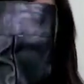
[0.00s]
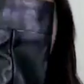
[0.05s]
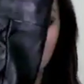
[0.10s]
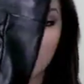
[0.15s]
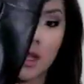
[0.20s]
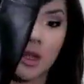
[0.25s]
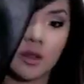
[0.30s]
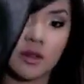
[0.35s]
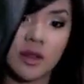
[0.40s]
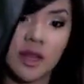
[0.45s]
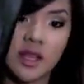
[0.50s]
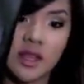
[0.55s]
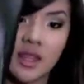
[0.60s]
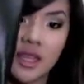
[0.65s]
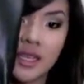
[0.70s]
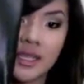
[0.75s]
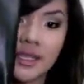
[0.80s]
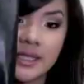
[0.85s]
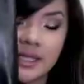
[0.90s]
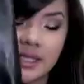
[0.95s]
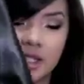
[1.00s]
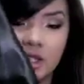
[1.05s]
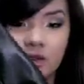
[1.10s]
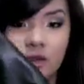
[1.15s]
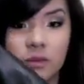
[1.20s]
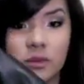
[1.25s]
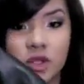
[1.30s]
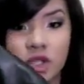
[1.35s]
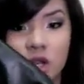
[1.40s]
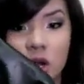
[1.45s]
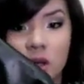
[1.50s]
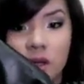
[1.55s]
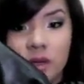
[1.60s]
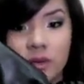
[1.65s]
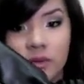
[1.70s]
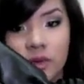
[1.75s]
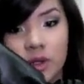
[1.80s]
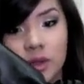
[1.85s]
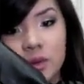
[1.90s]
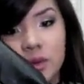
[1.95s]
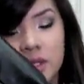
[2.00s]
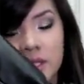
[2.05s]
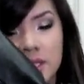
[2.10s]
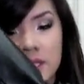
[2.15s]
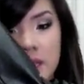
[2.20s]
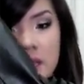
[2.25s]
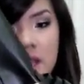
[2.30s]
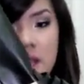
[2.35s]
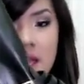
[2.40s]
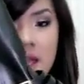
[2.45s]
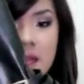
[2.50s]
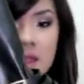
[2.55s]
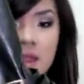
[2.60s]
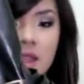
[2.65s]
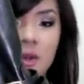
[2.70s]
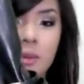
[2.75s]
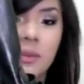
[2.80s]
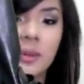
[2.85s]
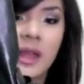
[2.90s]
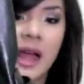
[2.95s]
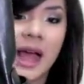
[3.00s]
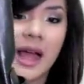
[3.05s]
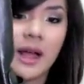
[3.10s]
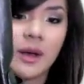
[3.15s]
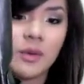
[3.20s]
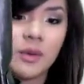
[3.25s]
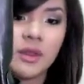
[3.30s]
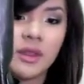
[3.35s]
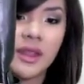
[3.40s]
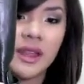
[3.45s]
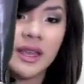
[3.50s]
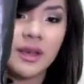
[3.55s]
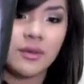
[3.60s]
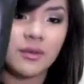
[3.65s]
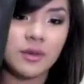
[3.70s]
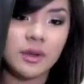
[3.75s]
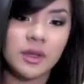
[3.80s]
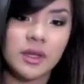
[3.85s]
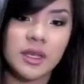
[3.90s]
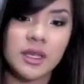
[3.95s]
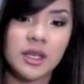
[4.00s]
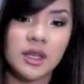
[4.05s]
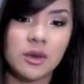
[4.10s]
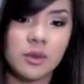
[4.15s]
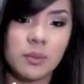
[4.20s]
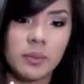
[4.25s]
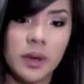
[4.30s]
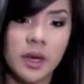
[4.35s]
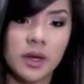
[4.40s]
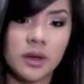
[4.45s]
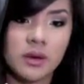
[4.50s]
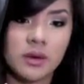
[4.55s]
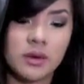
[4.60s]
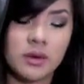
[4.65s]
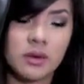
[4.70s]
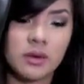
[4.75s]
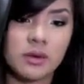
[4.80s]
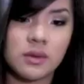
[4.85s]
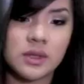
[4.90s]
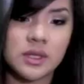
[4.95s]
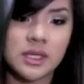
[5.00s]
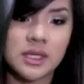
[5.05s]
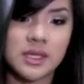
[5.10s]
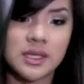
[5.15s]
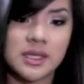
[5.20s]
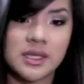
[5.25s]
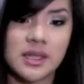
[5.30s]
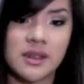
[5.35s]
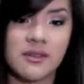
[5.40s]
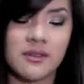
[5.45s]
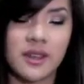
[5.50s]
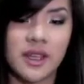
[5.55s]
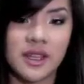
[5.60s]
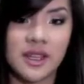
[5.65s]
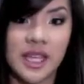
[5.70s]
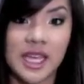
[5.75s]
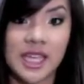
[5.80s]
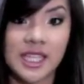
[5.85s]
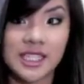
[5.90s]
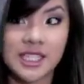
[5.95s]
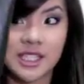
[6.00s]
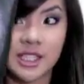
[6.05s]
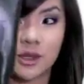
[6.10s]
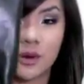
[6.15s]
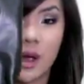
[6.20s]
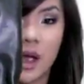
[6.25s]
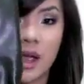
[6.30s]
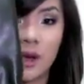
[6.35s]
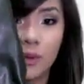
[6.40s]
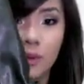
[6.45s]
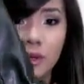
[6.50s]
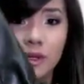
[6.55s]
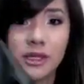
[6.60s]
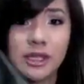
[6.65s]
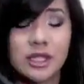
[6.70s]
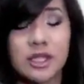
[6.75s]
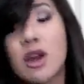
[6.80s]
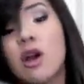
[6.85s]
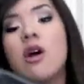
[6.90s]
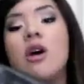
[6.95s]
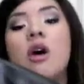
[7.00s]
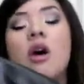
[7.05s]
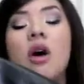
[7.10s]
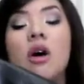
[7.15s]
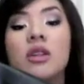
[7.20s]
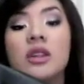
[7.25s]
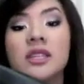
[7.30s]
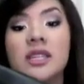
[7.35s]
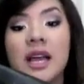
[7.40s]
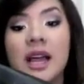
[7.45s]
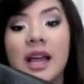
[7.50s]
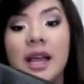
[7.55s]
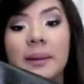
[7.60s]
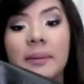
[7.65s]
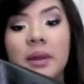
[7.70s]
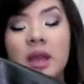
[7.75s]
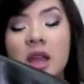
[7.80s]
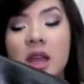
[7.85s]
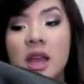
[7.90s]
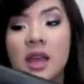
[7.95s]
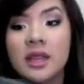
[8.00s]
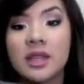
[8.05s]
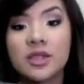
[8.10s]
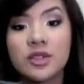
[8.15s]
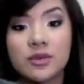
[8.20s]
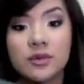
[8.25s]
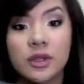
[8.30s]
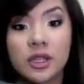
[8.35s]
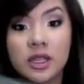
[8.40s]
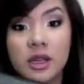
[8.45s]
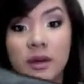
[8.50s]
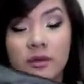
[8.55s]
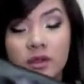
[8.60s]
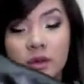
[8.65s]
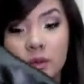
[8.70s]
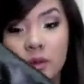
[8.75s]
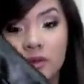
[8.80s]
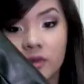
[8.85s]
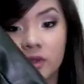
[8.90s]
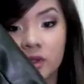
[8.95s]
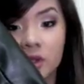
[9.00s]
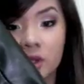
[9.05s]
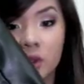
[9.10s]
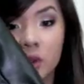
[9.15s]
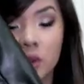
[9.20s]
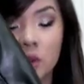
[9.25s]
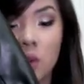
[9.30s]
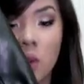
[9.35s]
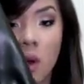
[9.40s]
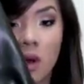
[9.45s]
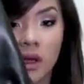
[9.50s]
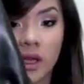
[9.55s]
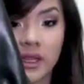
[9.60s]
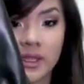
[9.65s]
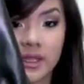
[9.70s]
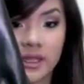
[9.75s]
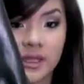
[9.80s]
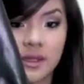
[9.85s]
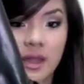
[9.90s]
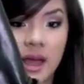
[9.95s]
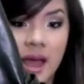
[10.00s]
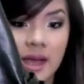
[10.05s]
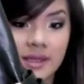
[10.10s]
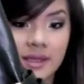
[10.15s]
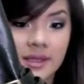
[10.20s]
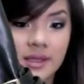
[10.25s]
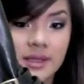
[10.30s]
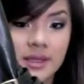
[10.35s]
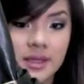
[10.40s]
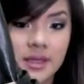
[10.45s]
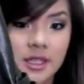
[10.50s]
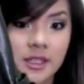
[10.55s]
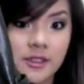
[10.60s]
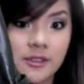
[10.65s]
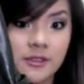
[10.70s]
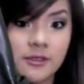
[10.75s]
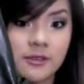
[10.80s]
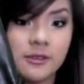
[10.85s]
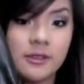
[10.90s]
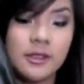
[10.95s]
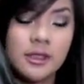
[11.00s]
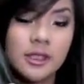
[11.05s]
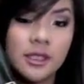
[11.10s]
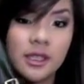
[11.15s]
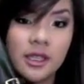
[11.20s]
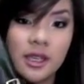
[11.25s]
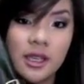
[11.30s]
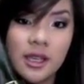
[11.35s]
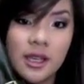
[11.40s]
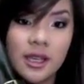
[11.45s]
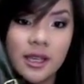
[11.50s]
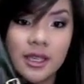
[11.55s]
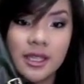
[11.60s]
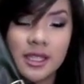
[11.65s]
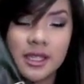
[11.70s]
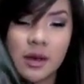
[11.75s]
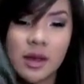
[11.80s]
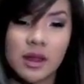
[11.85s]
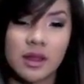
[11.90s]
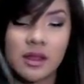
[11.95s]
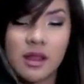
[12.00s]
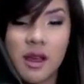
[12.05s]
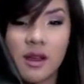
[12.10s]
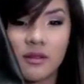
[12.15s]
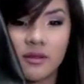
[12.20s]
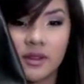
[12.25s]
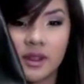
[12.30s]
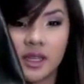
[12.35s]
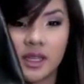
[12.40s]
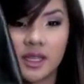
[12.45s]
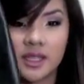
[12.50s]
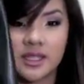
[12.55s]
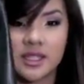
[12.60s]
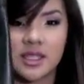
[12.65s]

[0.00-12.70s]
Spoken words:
They look like this. This is from Charlotte Russe. They're black with like really cute buckles and stuff like that. So I wear these all the time. These are really comfortable for school, walking to class and stuff. So I love these.